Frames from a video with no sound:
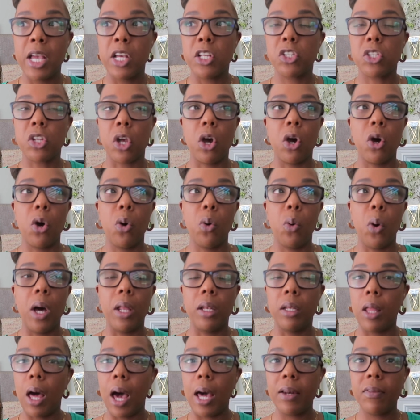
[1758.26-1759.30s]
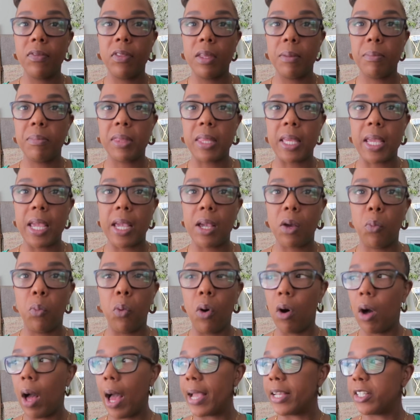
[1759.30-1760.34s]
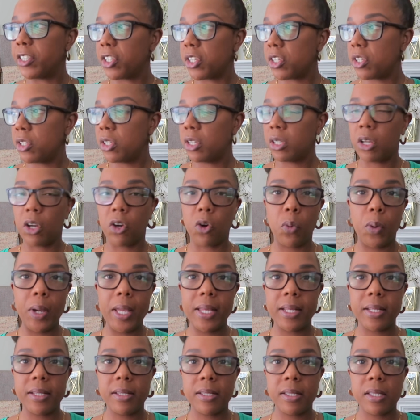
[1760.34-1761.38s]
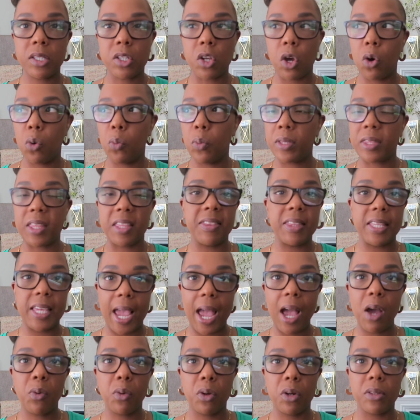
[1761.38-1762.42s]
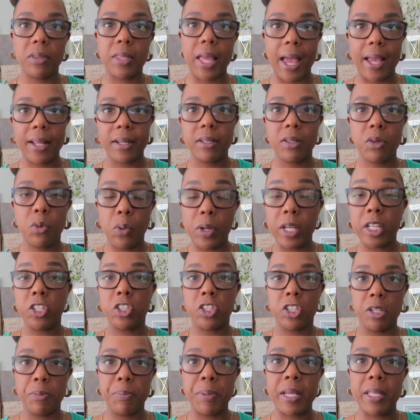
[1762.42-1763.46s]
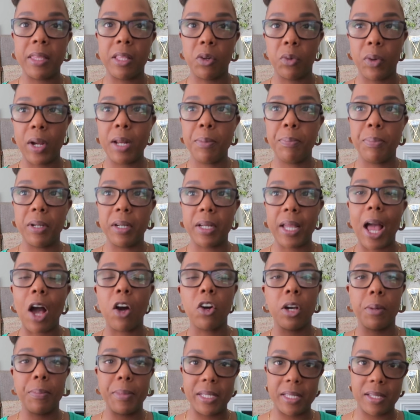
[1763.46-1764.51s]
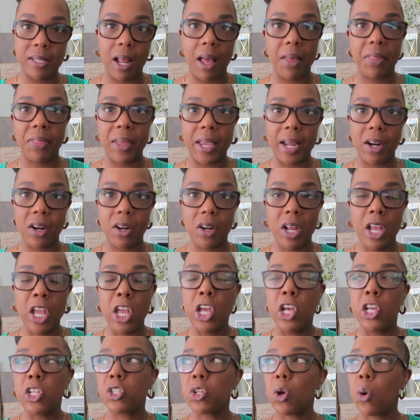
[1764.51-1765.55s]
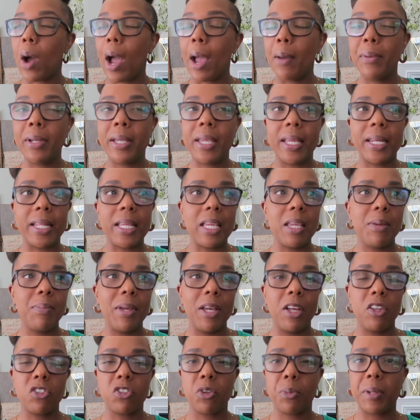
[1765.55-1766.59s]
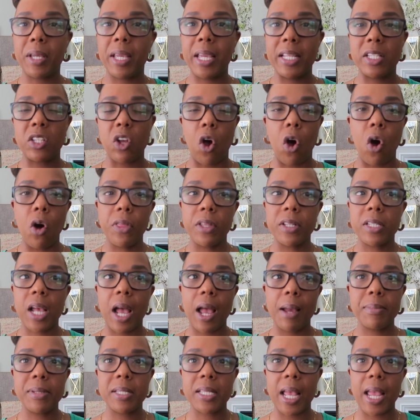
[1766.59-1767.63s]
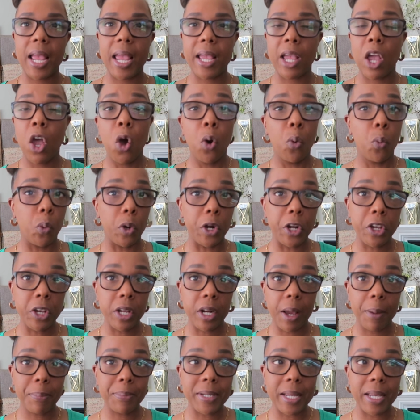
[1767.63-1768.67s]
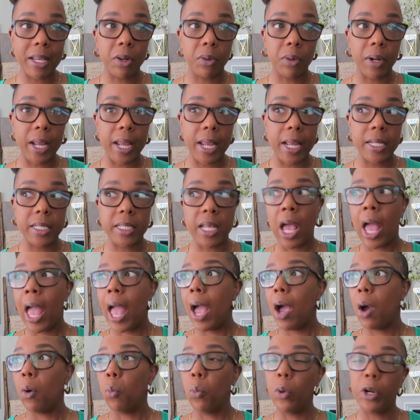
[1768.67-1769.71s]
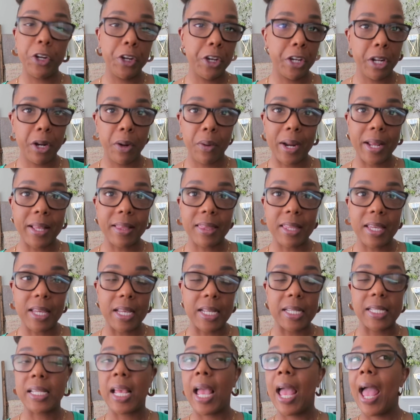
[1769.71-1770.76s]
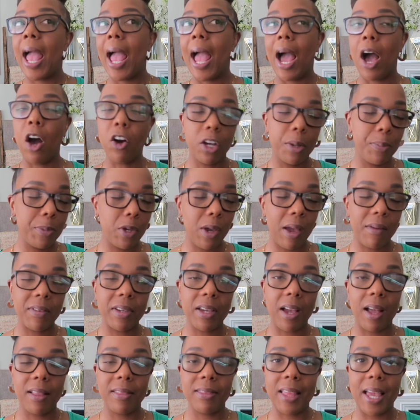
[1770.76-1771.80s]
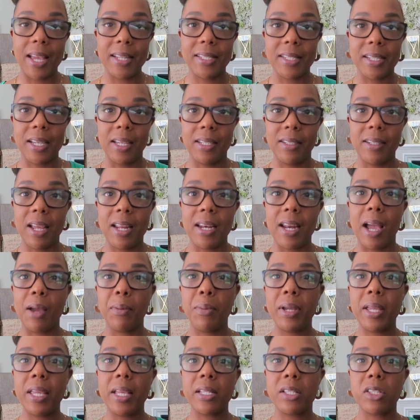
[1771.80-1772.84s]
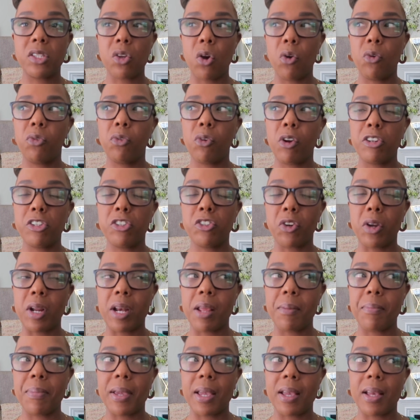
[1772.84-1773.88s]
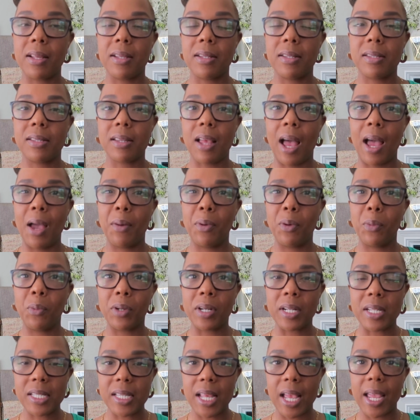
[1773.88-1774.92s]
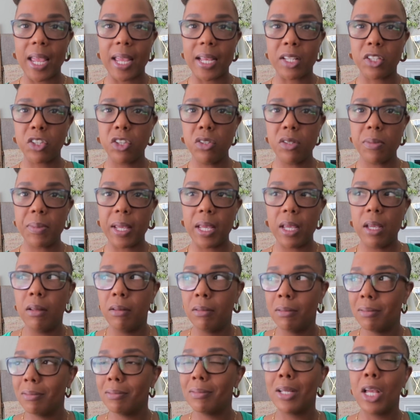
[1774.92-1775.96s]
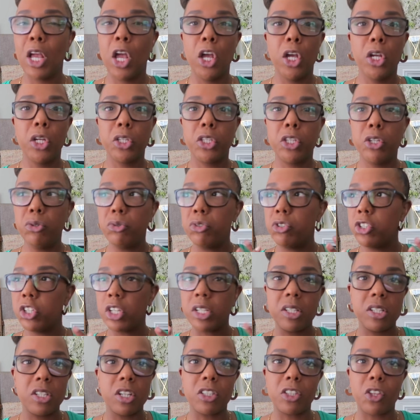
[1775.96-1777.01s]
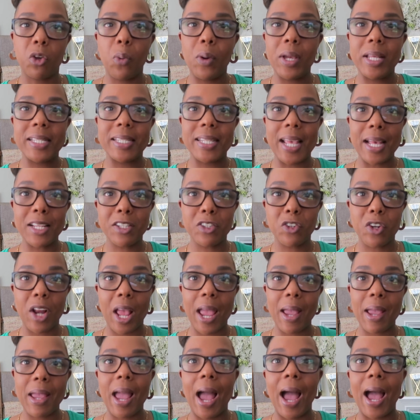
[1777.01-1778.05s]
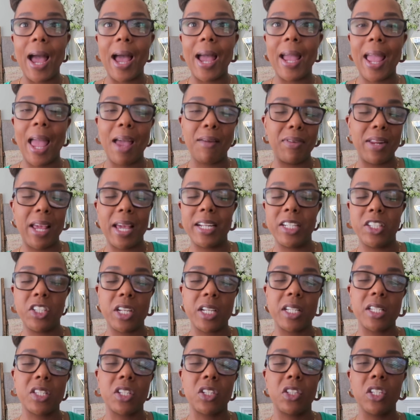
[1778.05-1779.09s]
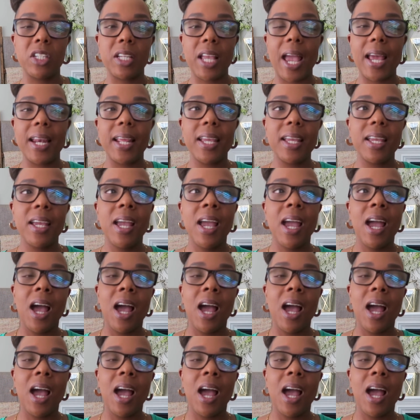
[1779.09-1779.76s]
So a lot of them think, well, I just took a quiz, so within the hour, that quiz should be in the grade book. How come it's not there? So I would get emails from kids all the time saying, when are you gonna update grades? When are you gonna grade this? How come you haven't gotten that done? And I would get so frustrated because I would wanna say, excuse me, you just took the quiz yesterday. I haven't had a chance to look at it.